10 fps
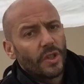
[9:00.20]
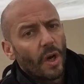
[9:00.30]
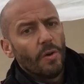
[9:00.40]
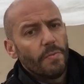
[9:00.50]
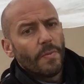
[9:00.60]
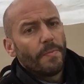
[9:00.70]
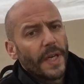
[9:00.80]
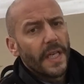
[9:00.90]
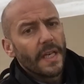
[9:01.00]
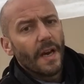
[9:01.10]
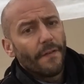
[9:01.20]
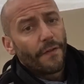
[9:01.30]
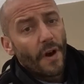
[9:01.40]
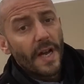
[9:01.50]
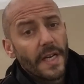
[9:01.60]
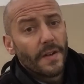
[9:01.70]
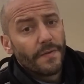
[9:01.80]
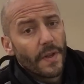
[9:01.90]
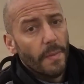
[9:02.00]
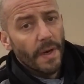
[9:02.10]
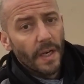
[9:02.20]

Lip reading: don't be afraid of them.